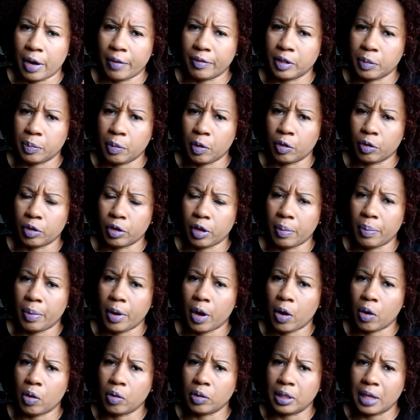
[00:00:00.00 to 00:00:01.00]
I've spoken
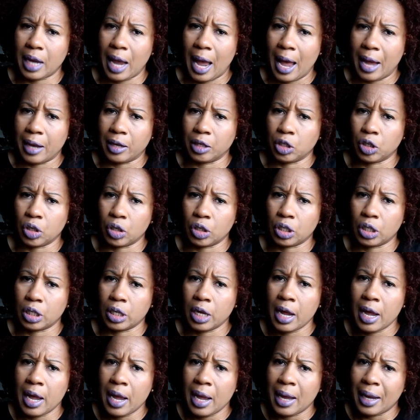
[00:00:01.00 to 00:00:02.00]
about and
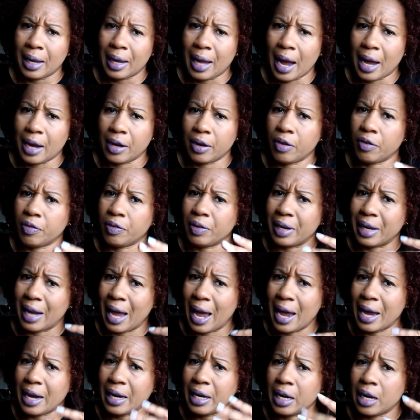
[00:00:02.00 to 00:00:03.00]
just kind of
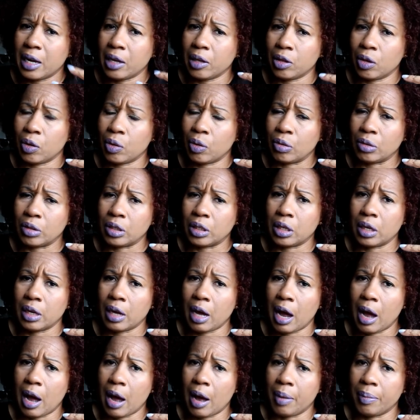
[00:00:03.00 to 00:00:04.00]
lightening those
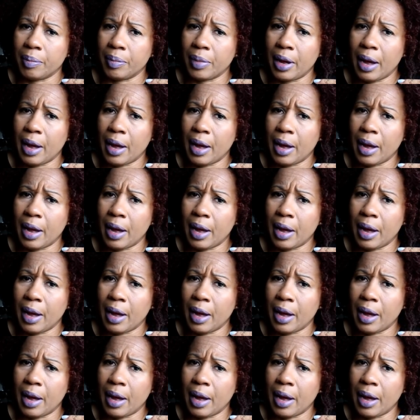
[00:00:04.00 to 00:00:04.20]
um,